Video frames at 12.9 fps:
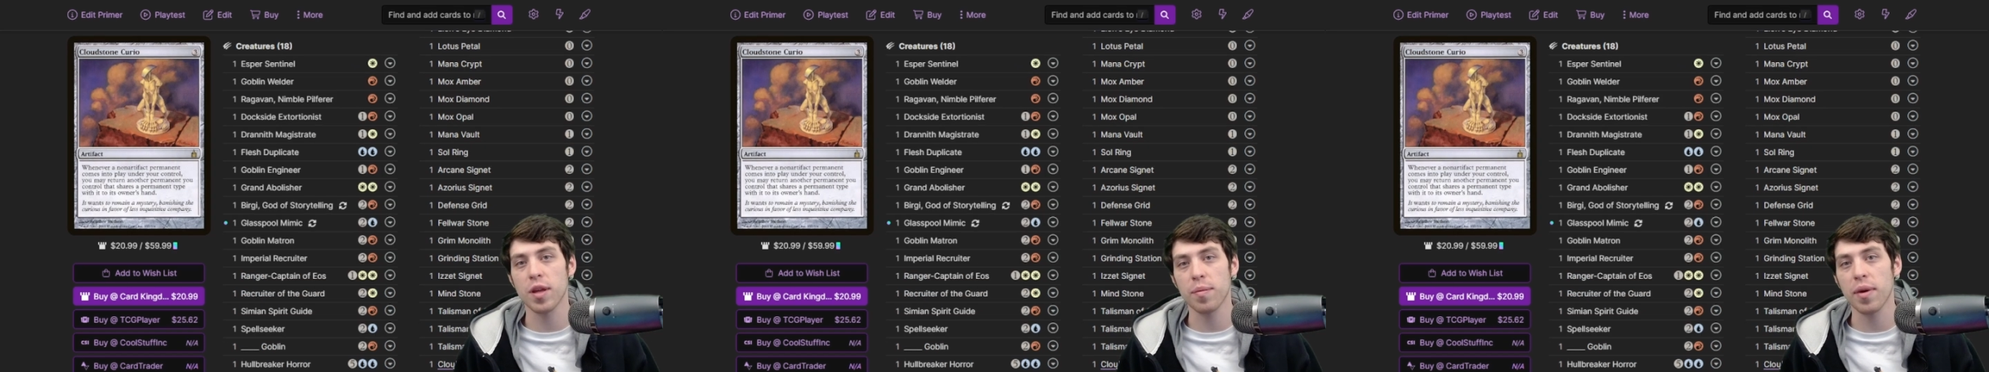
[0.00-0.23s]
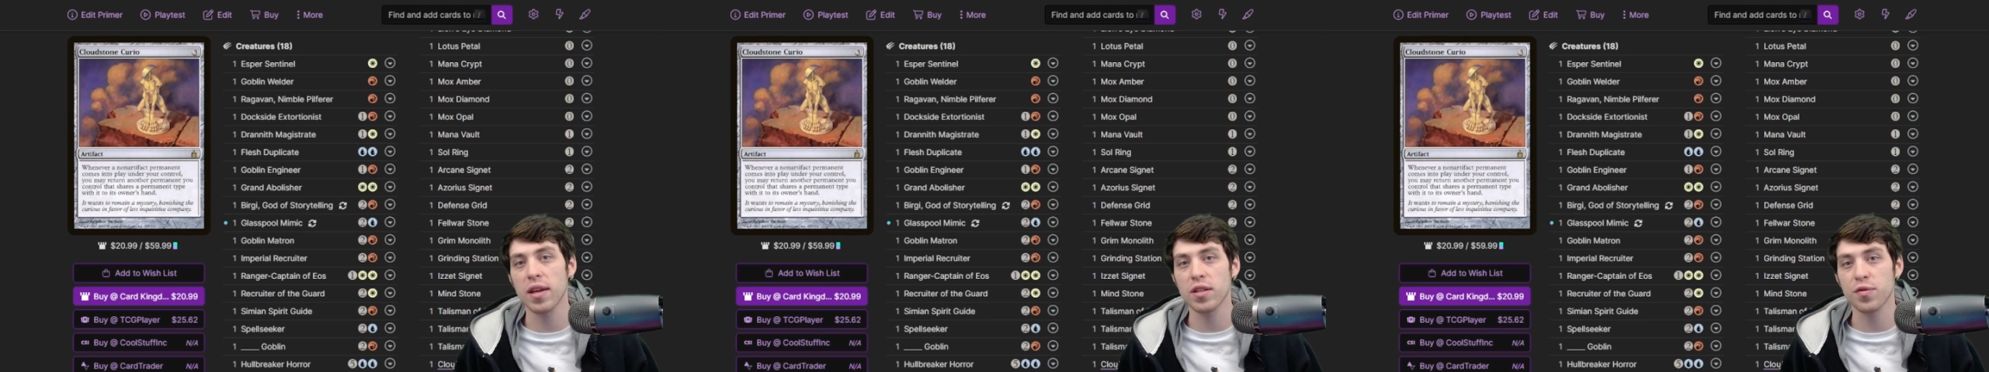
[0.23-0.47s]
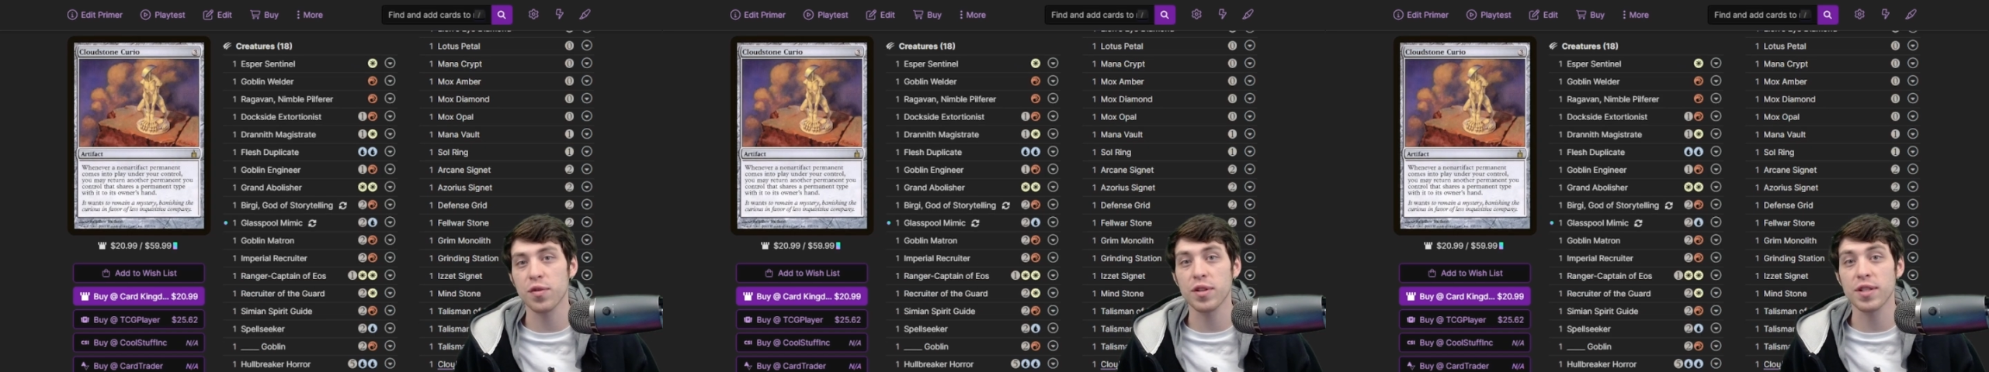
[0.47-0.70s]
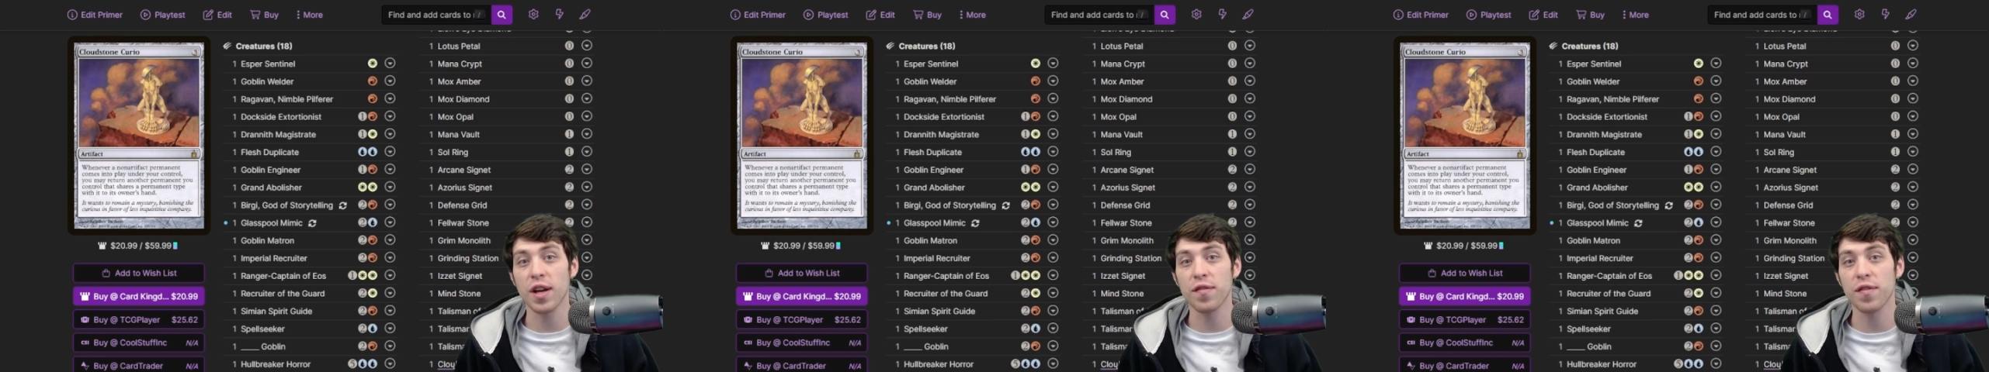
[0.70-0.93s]
that pays for
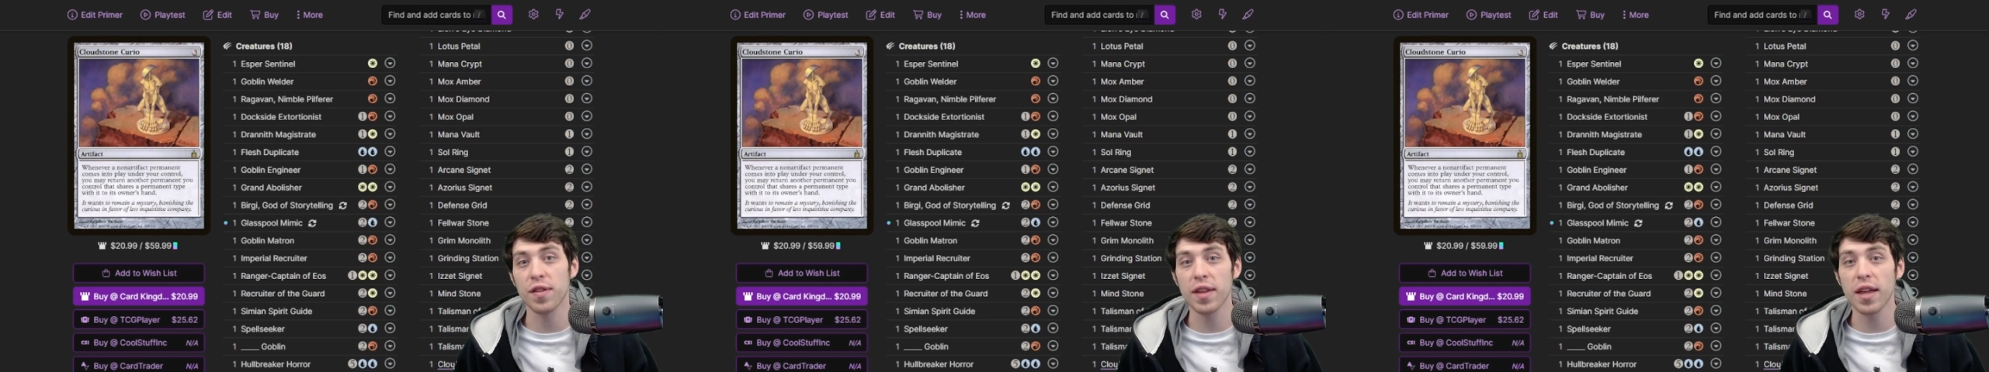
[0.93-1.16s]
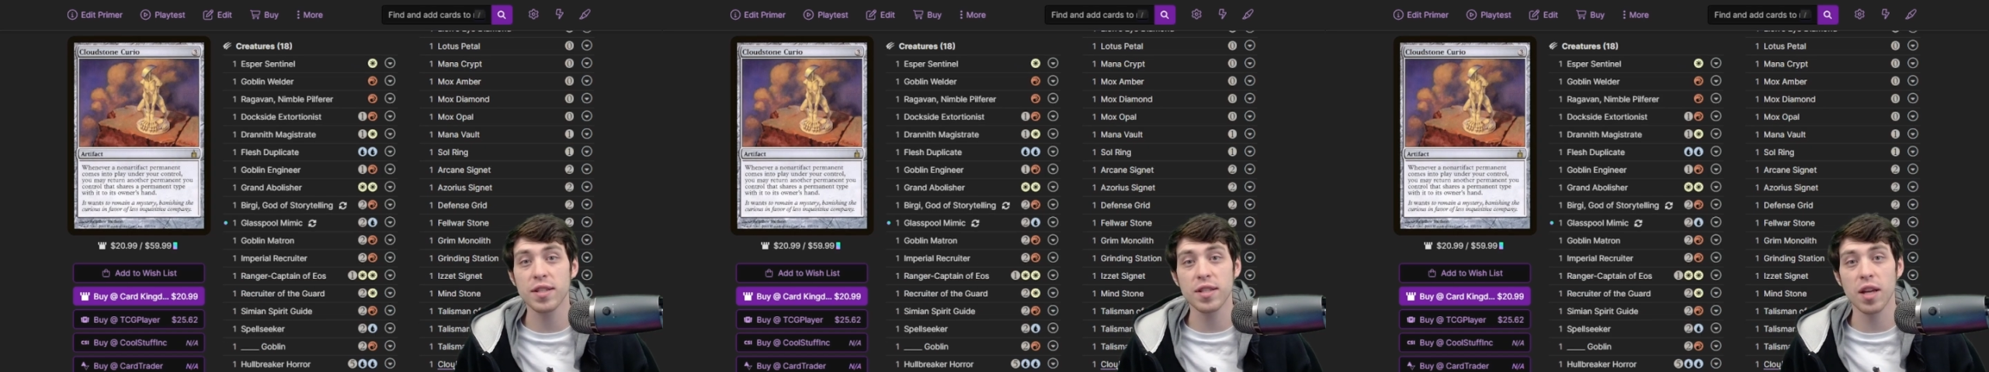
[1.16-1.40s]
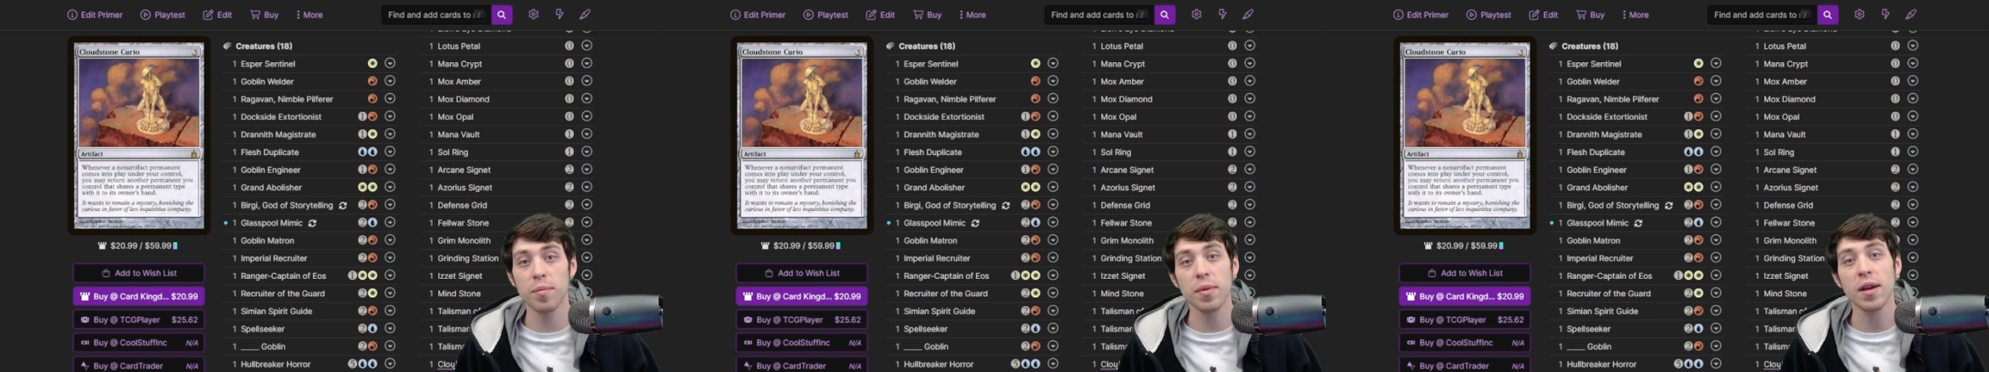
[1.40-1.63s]
itself and then some,